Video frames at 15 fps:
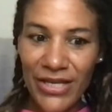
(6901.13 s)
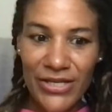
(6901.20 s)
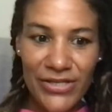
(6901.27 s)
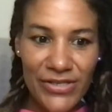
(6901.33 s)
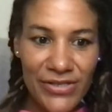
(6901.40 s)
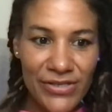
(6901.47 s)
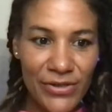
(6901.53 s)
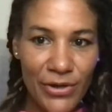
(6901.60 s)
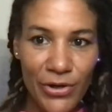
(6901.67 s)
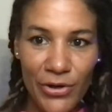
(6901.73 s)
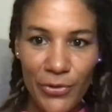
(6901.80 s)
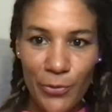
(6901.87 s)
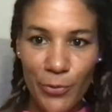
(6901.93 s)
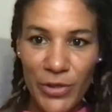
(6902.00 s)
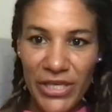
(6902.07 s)

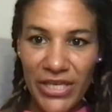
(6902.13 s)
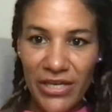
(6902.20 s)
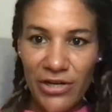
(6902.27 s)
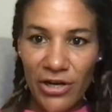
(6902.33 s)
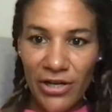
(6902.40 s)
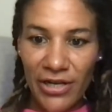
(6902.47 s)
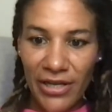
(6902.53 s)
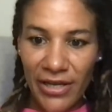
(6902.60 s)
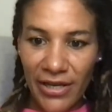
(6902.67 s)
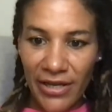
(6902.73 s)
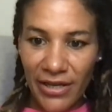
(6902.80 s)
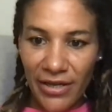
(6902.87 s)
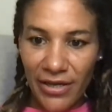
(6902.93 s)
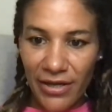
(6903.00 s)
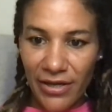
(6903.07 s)
so we
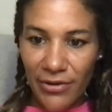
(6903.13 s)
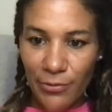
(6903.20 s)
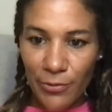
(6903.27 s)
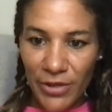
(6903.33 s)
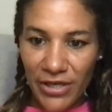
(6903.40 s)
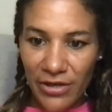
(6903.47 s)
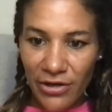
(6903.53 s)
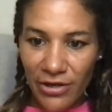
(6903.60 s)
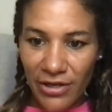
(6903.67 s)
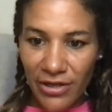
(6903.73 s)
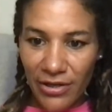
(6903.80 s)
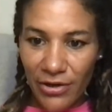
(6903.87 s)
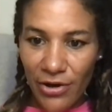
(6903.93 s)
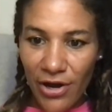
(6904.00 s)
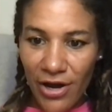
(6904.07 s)
gonna we gonna
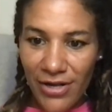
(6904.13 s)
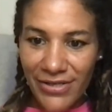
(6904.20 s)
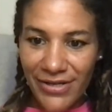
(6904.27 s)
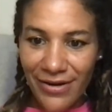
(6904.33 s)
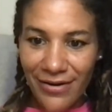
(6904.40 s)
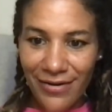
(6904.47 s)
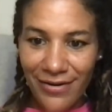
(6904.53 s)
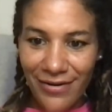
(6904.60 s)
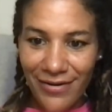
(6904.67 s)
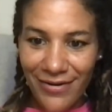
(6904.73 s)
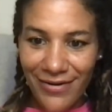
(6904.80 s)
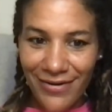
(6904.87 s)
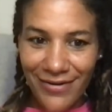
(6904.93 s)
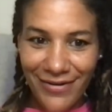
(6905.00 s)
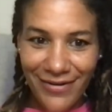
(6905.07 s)
hold
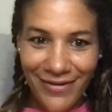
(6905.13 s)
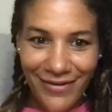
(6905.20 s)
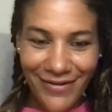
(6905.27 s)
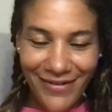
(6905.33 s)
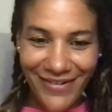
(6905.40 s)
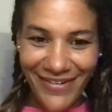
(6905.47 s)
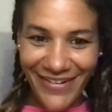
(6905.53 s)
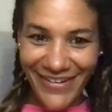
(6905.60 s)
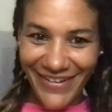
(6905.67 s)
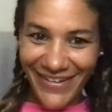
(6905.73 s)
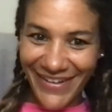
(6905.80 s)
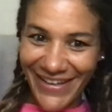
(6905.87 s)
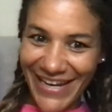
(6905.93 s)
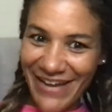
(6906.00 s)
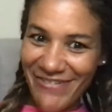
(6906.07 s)

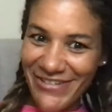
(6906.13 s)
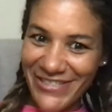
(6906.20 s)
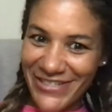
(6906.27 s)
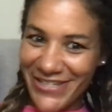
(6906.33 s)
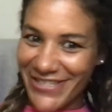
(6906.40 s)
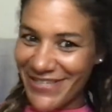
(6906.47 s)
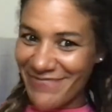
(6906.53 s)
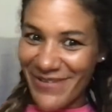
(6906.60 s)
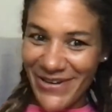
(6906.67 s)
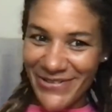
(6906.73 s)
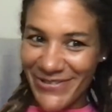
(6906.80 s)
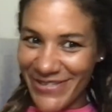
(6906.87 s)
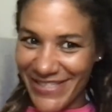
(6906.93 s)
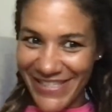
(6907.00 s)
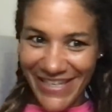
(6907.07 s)
on. I was just about
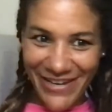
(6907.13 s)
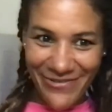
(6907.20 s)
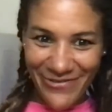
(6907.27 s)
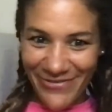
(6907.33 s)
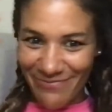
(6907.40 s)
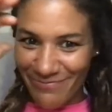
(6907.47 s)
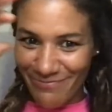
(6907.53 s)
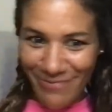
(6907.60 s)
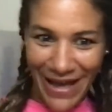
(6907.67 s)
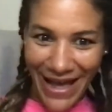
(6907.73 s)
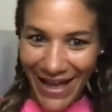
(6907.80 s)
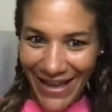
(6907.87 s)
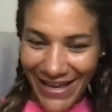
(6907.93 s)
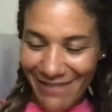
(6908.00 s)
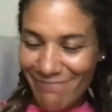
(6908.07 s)
to say
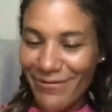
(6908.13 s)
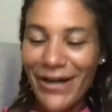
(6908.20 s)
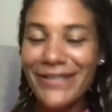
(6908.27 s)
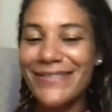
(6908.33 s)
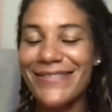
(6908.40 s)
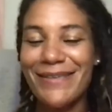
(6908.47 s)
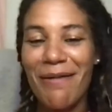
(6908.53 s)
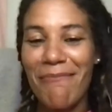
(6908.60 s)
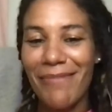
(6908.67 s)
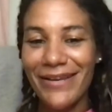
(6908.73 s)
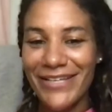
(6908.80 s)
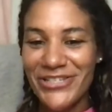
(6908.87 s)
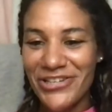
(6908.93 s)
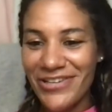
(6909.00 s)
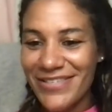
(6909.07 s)
bye, but
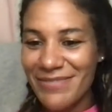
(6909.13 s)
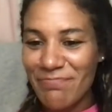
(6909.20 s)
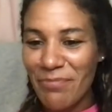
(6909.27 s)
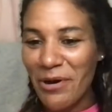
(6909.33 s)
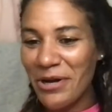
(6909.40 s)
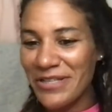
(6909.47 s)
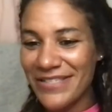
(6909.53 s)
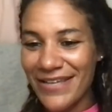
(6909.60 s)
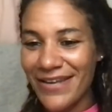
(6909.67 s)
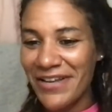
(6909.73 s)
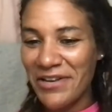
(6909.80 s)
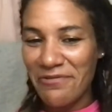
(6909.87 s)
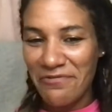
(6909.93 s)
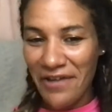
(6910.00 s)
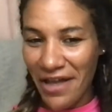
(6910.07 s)
somebody just bought
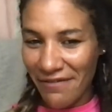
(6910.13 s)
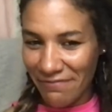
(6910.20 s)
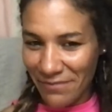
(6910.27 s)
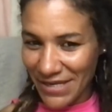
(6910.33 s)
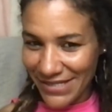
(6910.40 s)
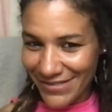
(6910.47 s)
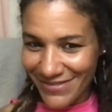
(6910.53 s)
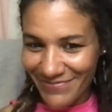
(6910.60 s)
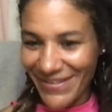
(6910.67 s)
another five minutes.